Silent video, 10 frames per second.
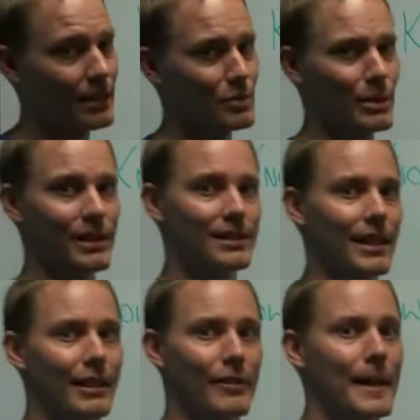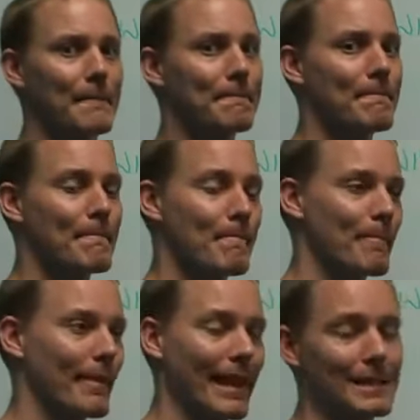Sounds pretty exciting, right?
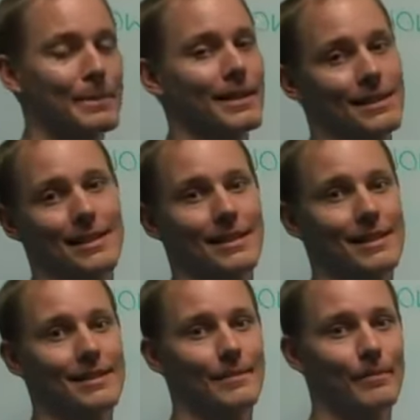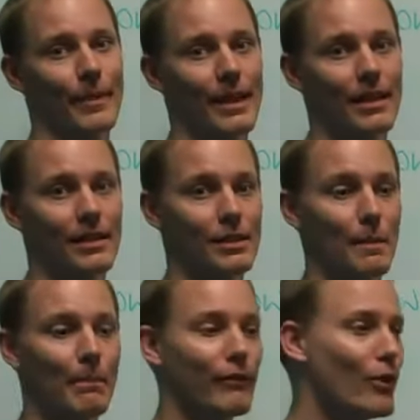That's because it is.
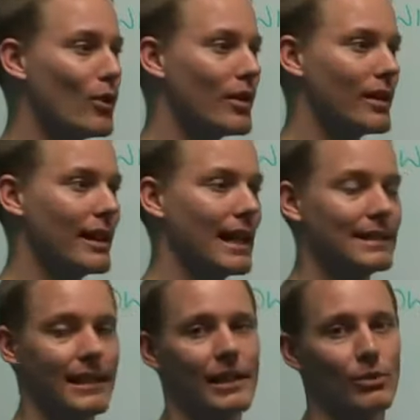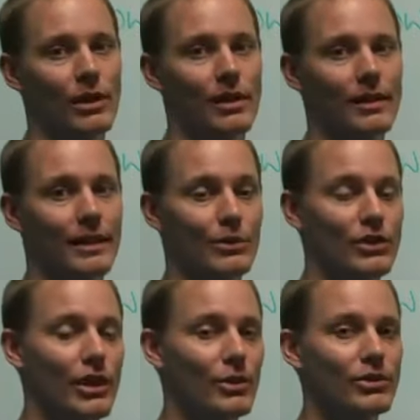Because before 1981,
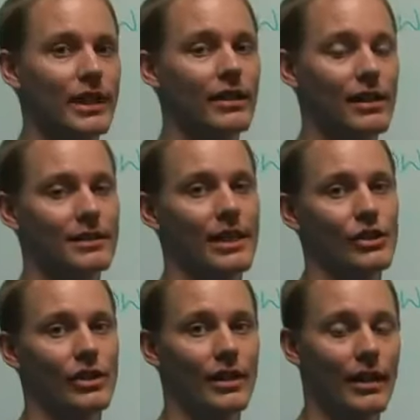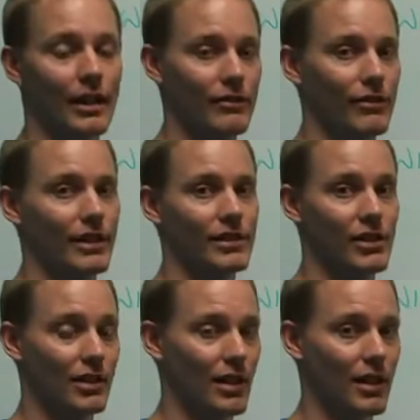there was no standardization of
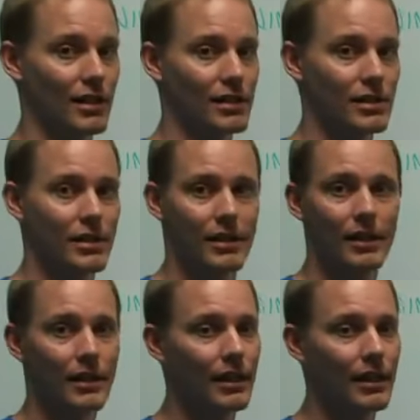VINs on cars.